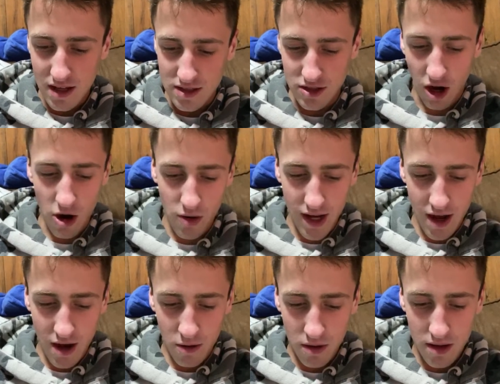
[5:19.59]

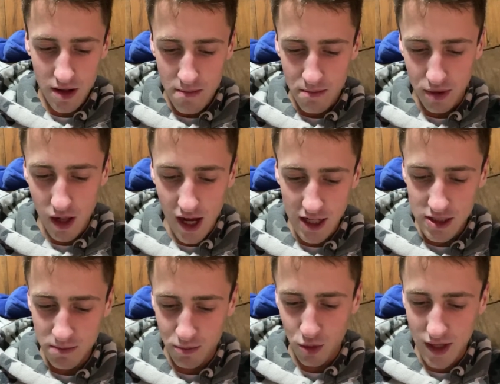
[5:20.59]
Dario, Plush,
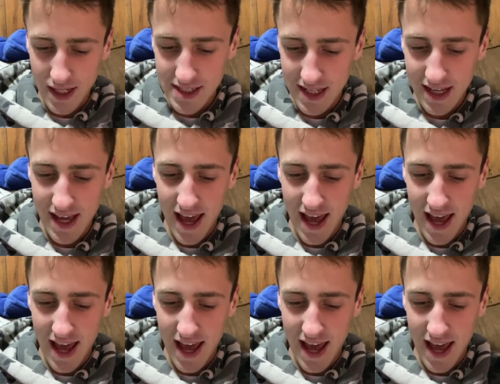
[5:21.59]
Breezy,